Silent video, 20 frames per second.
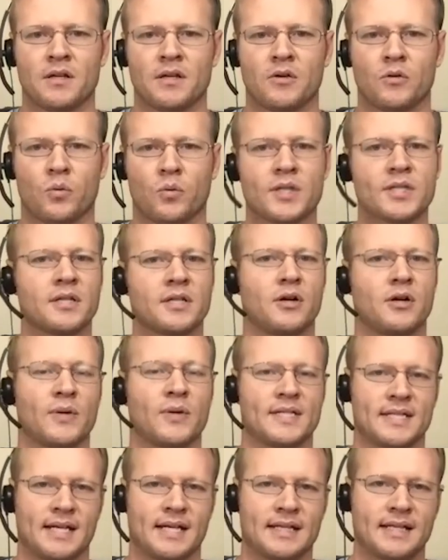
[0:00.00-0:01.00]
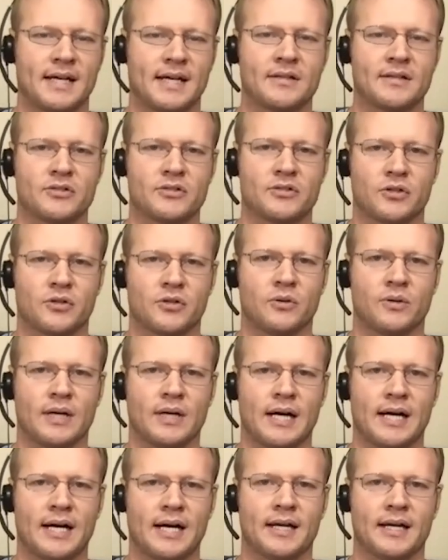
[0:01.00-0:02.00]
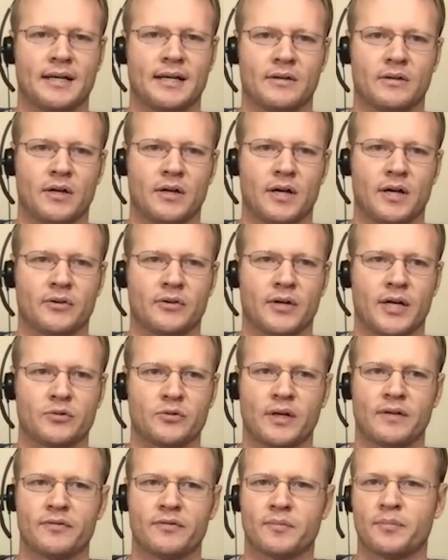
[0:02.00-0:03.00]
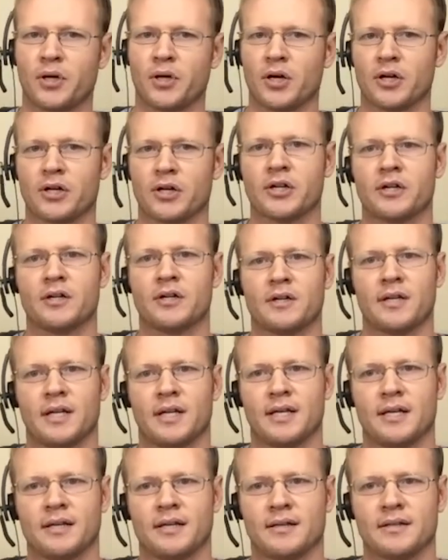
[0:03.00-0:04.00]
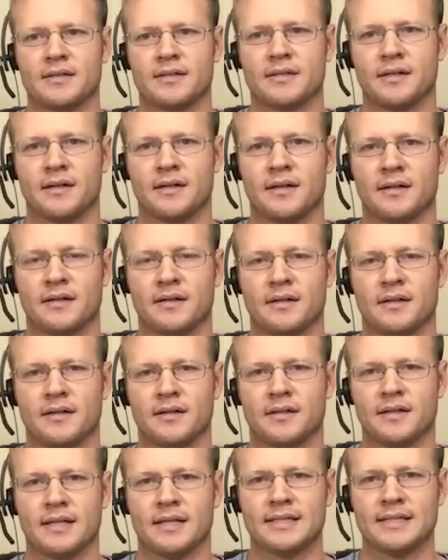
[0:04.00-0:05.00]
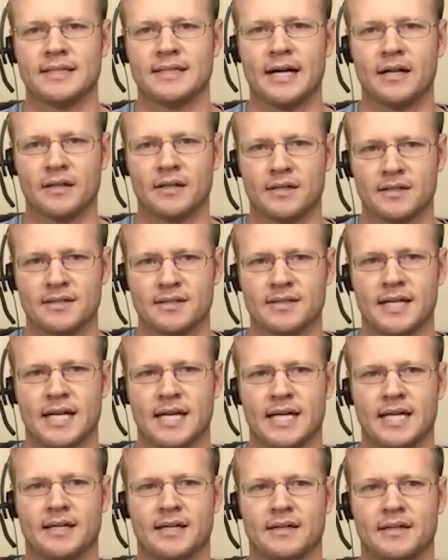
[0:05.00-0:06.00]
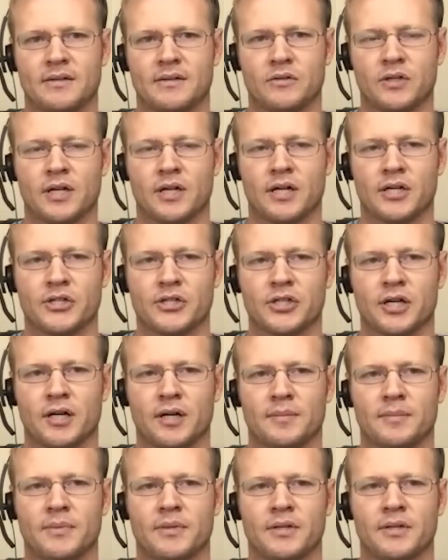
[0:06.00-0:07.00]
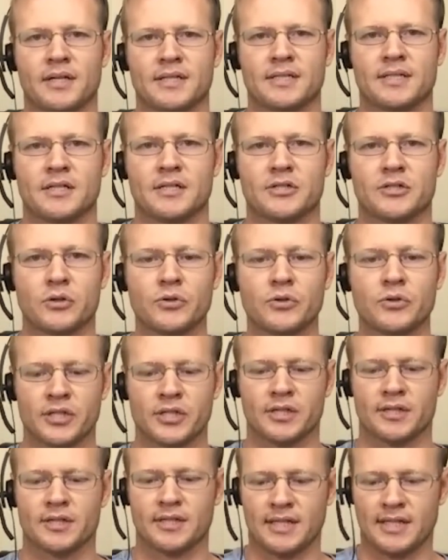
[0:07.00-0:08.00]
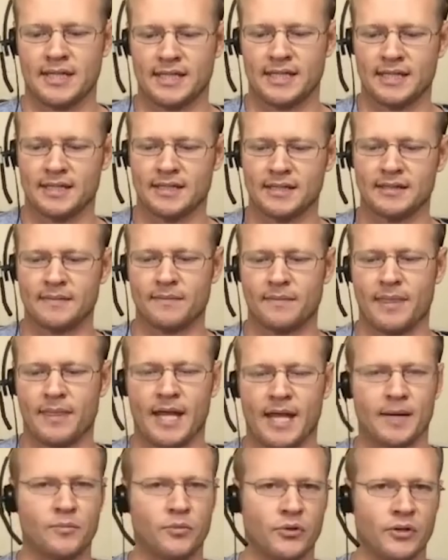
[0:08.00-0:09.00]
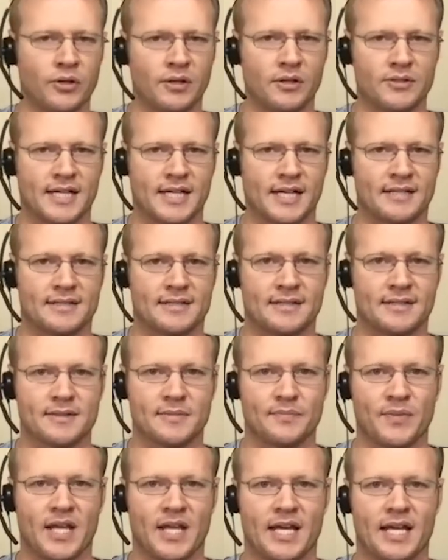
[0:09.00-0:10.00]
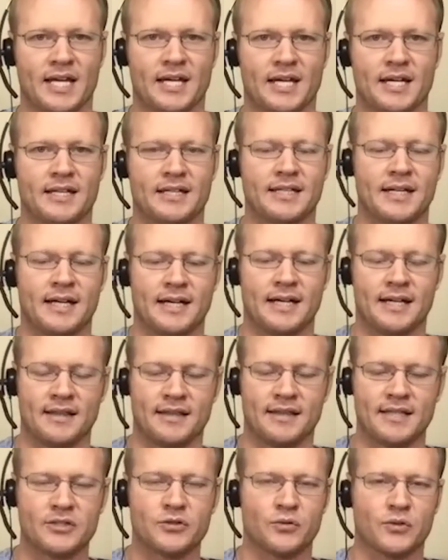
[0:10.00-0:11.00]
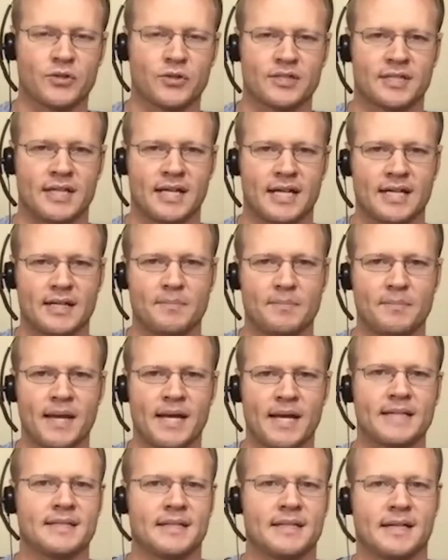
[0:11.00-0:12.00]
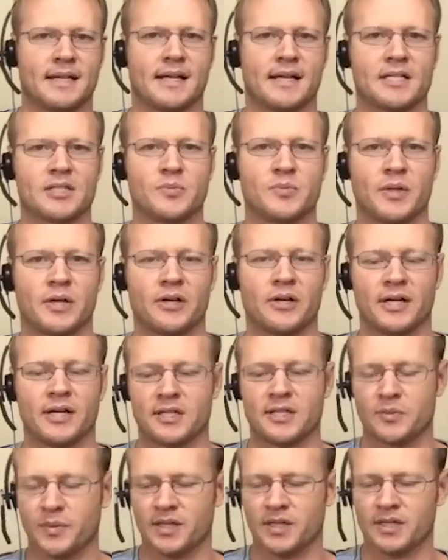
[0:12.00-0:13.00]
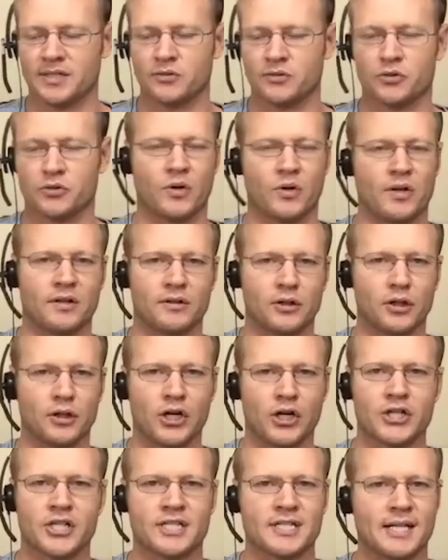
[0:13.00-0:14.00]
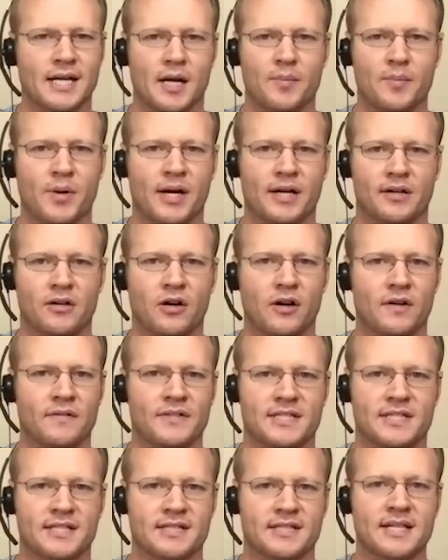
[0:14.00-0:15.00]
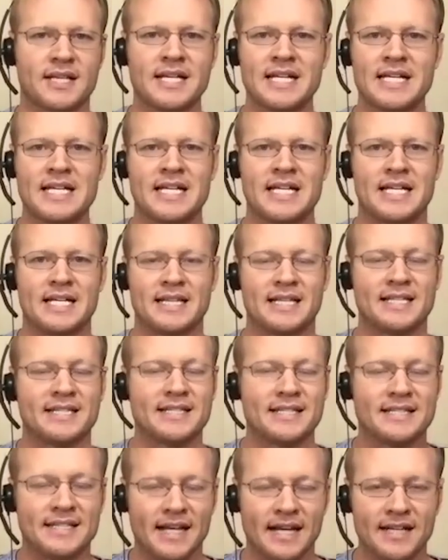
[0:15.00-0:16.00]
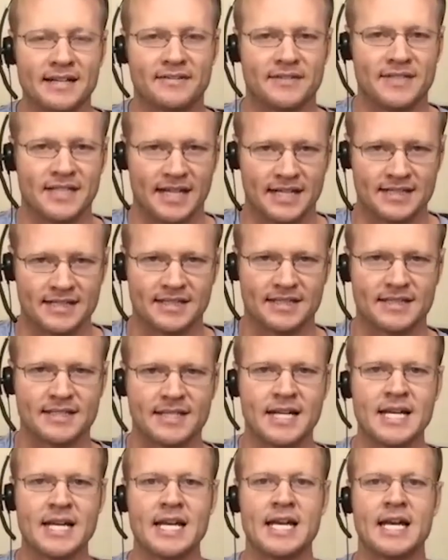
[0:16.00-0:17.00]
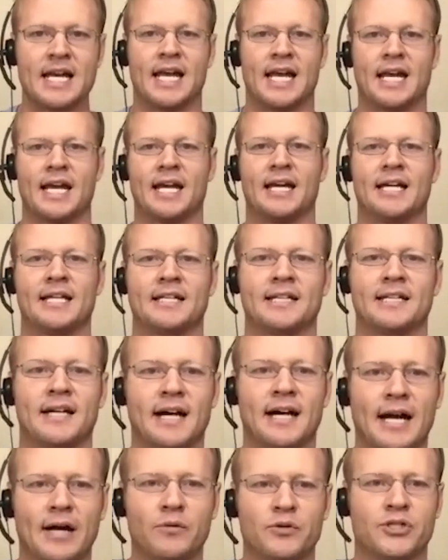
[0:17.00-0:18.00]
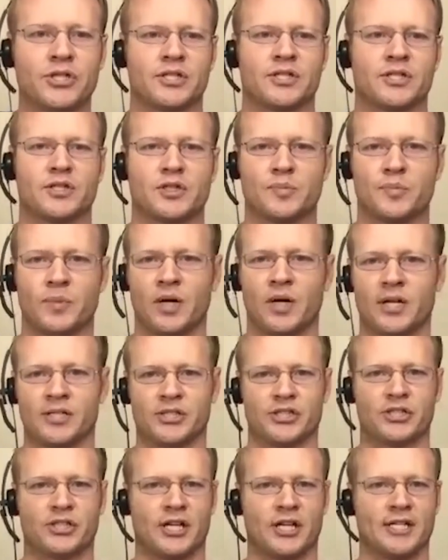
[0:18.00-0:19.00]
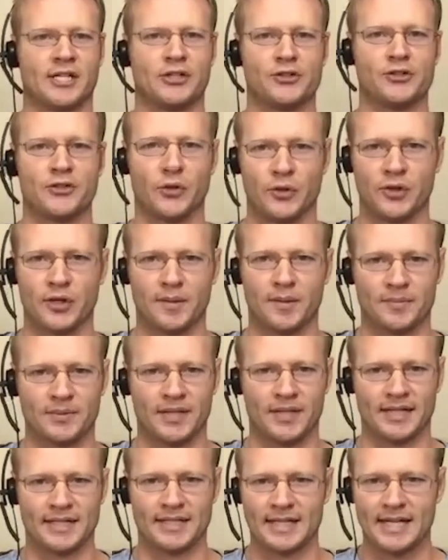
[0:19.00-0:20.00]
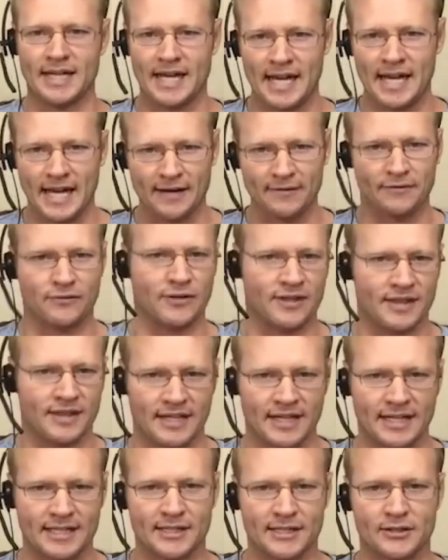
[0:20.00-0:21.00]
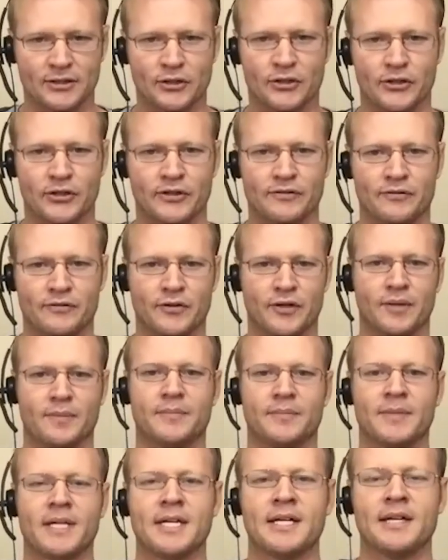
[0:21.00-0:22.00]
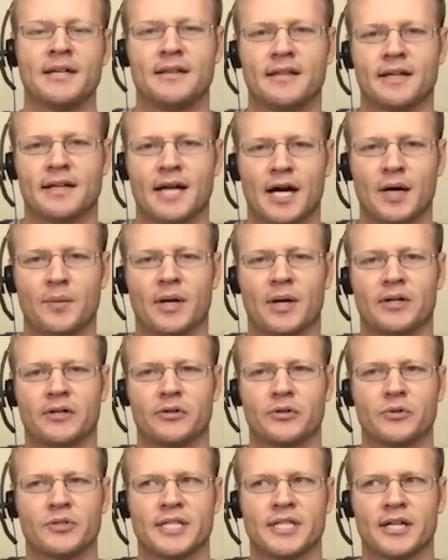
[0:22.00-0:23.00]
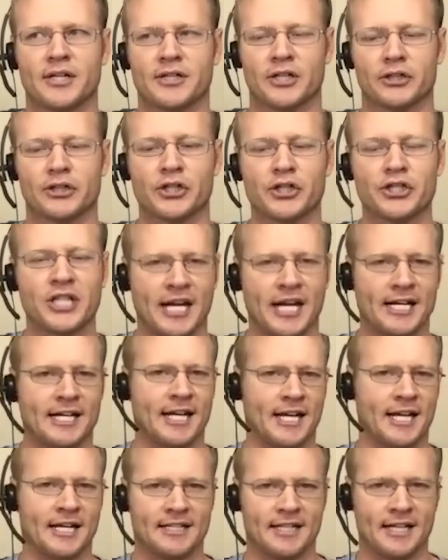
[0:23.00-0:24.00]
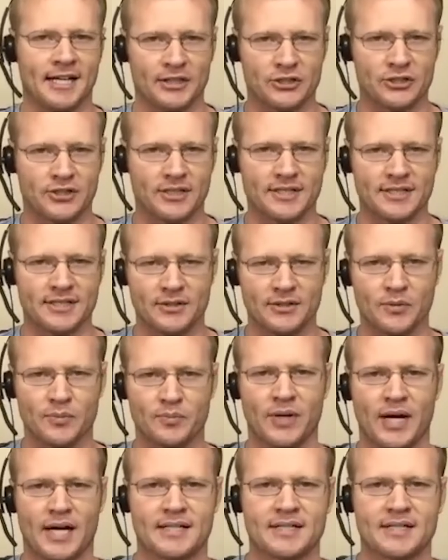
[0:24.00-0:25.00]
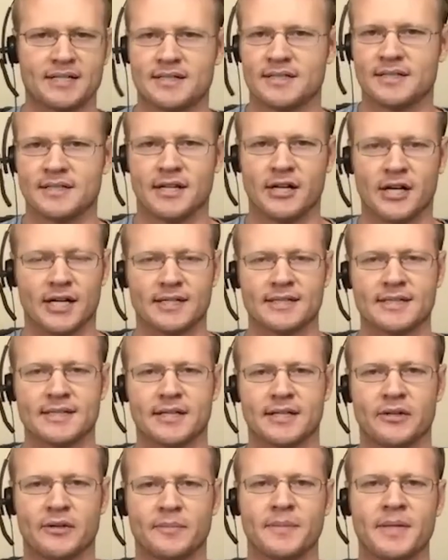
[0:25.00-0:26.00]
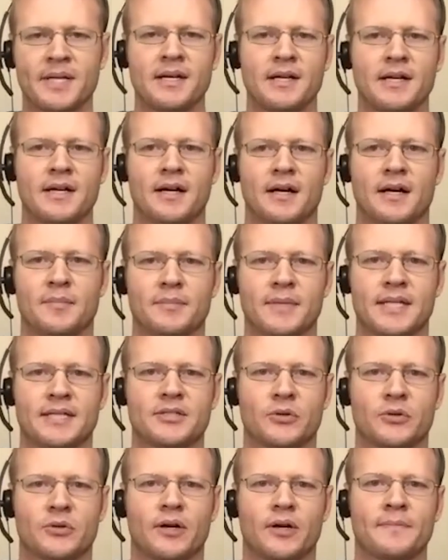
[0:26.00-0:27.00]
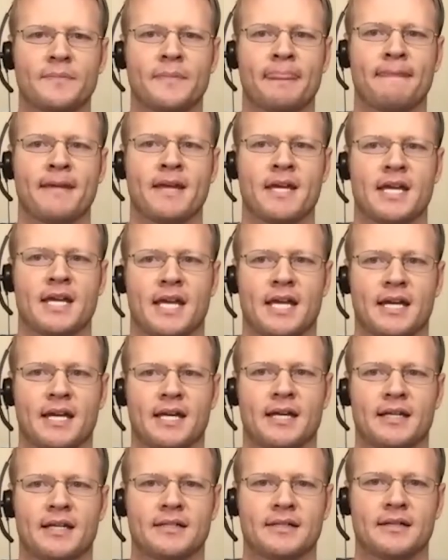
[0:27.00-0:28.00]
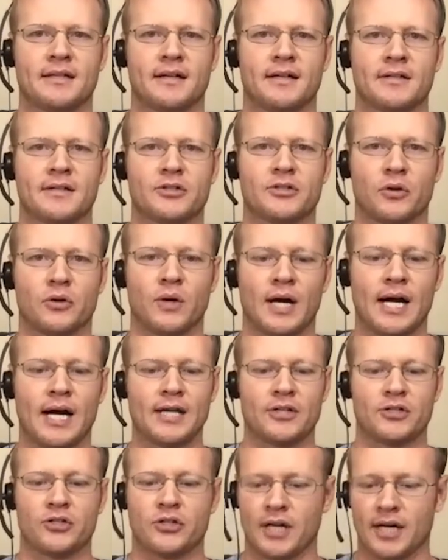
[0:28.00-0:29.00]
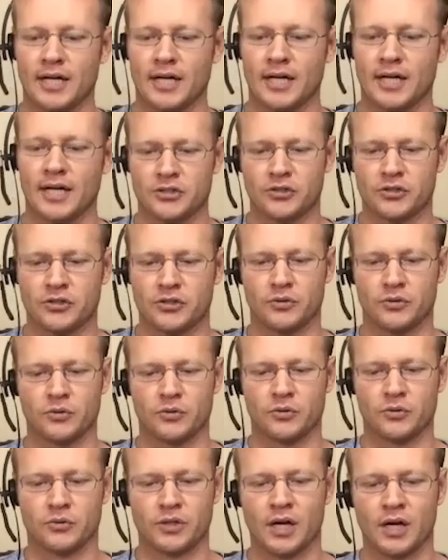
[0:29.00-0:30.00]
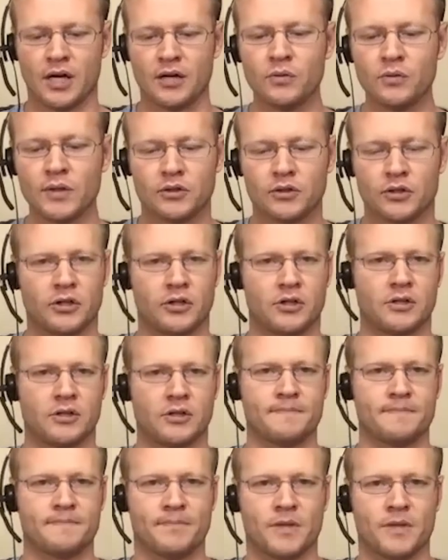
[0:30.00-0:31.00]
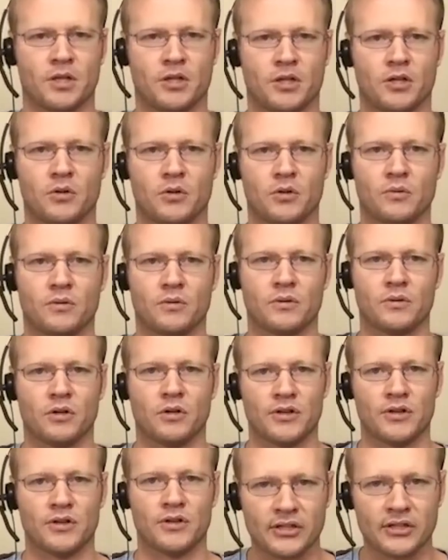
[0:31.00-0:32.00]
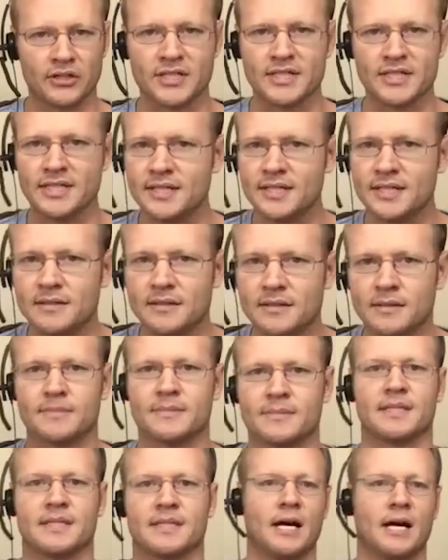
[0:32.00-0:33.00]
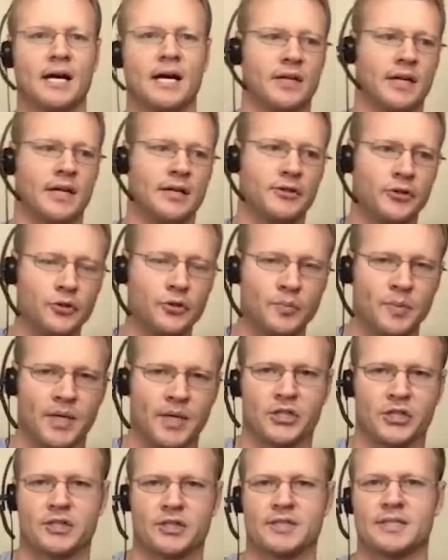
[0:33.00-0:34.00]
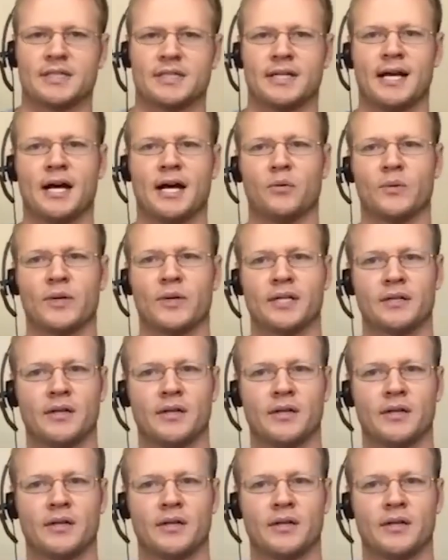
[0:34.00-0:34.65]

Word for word: wasn't always like that. So I I graduated from Parker and uh, in in Dallas and got a job as an associate in Amarillo, Texas. And uh, this was an amazing experience because it was one of the largest chiropractic offices in the state of Texas. And I was just a sponge trying to soak up like everything I could learn from the chiropractor who was there. Dr. Shane Hand, he actually still practices there. I consider him a mentor. And uh, so I tried to not only learn, you know, their systems and how they got new patients and how we